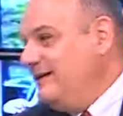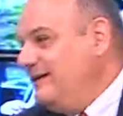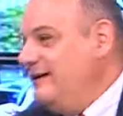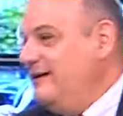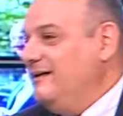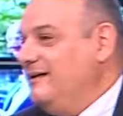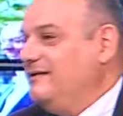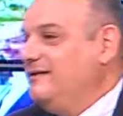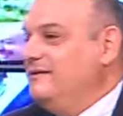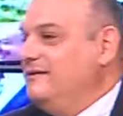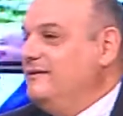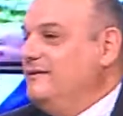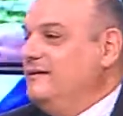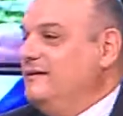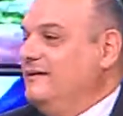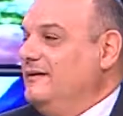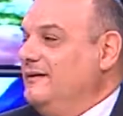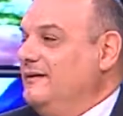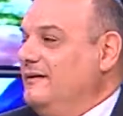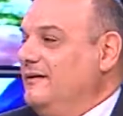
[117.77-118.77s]
and
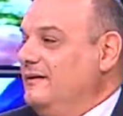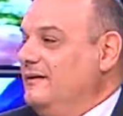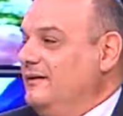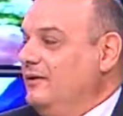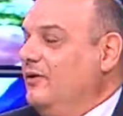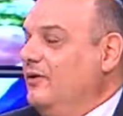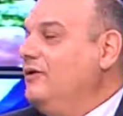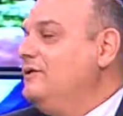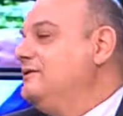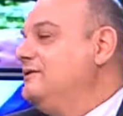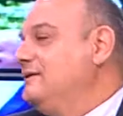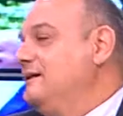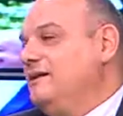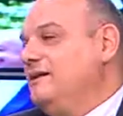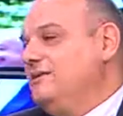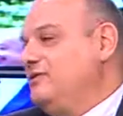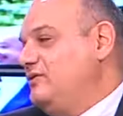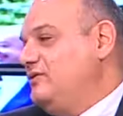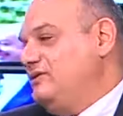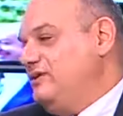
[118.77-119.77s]
all the
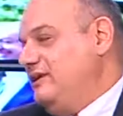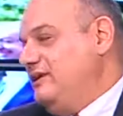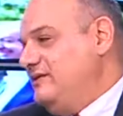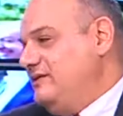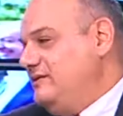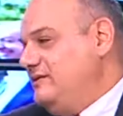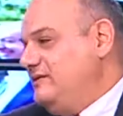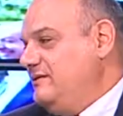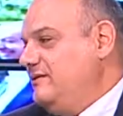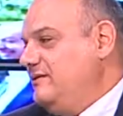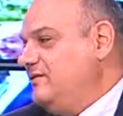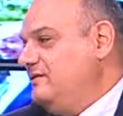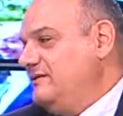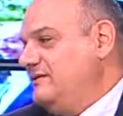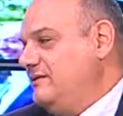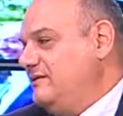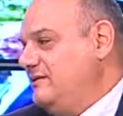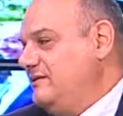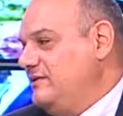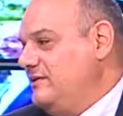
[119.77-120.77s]
associates, all the
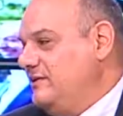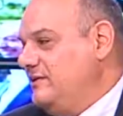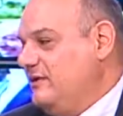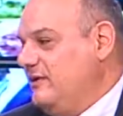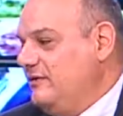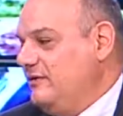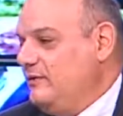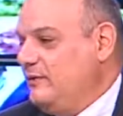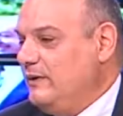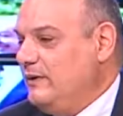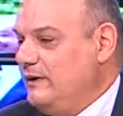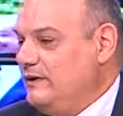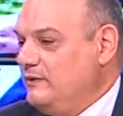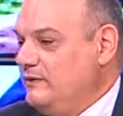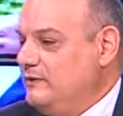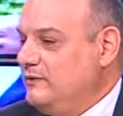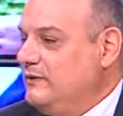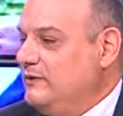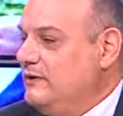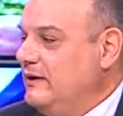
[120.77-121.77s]
associates are required.
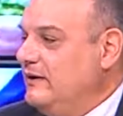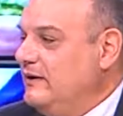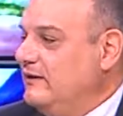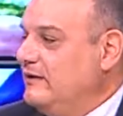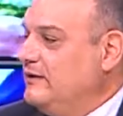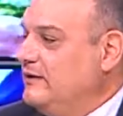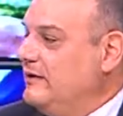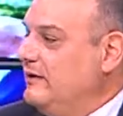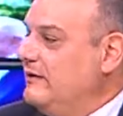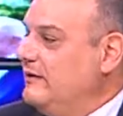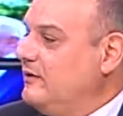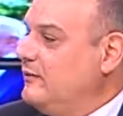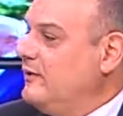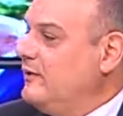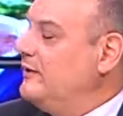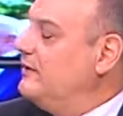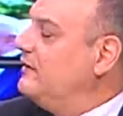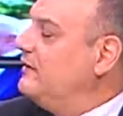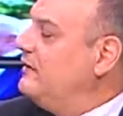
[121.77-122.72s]
They require an